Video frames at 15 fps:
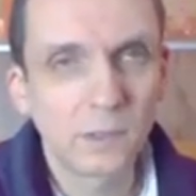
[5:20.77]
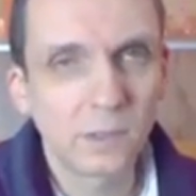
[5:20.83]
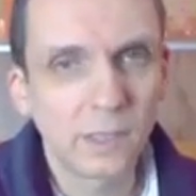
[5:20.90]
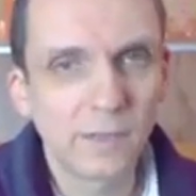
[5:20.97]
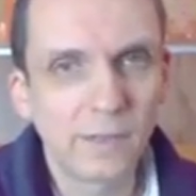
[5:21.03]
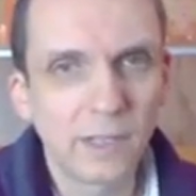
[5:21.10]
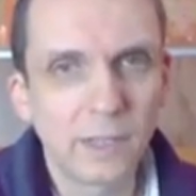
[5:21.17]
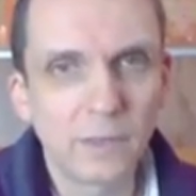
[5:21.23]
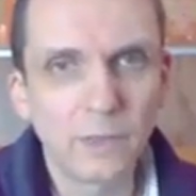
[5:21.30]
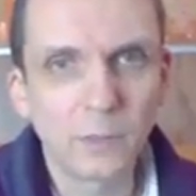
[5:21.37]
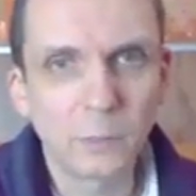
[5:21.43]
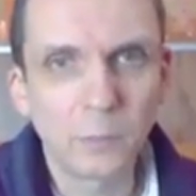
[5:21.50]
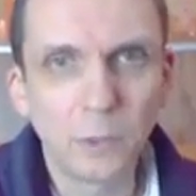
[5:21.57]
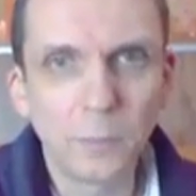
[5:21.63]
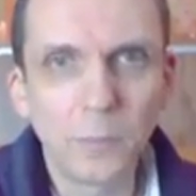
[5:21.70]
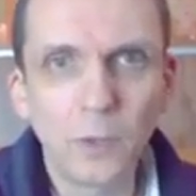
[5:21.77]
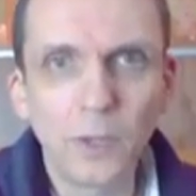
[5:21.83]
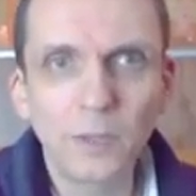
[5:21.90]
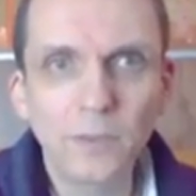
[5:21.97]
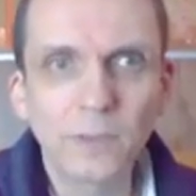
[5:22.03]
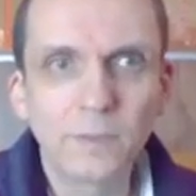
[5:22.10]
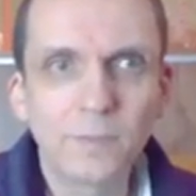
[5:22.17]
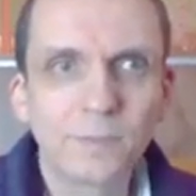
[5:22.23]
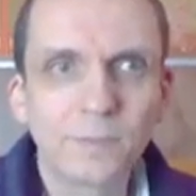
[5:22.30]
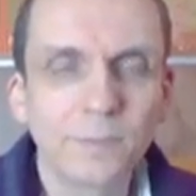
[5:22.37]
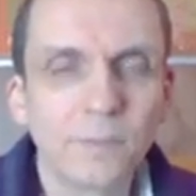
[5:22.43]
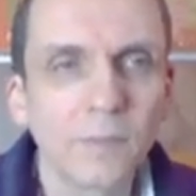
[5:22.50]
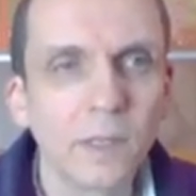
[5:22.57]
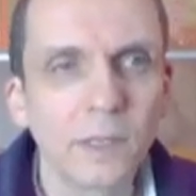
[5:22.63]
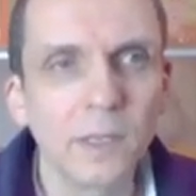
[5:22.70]
And there is a purport.
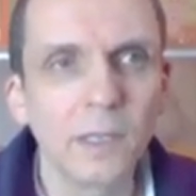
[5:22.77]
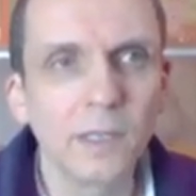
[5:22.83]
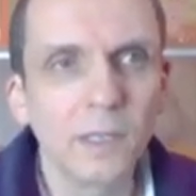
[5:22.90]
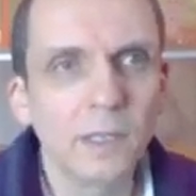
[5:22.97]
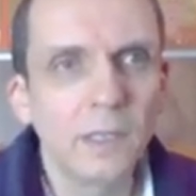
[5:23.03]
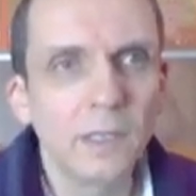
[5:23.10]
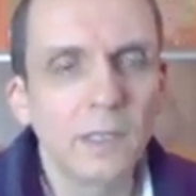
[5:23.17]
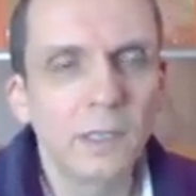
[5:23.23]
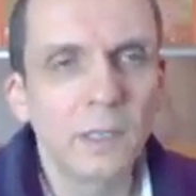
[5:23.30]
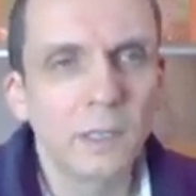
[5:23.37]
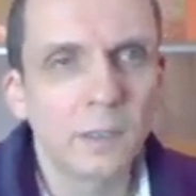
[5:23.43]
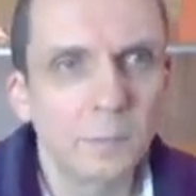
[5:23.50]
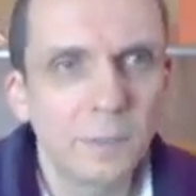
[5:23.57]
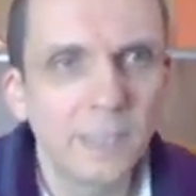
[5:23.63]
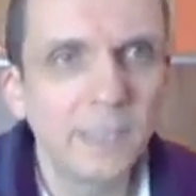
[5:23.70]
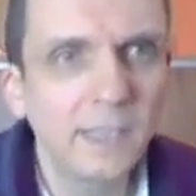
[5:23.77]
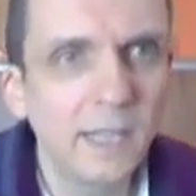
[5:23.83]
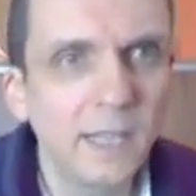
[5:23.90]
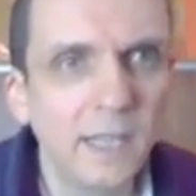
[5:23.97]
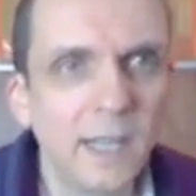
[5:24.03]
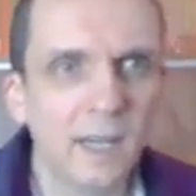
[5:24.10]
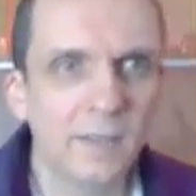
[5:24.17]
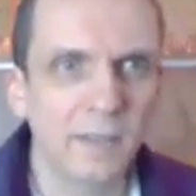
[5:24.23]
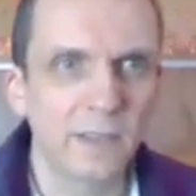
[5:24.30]
Pingala,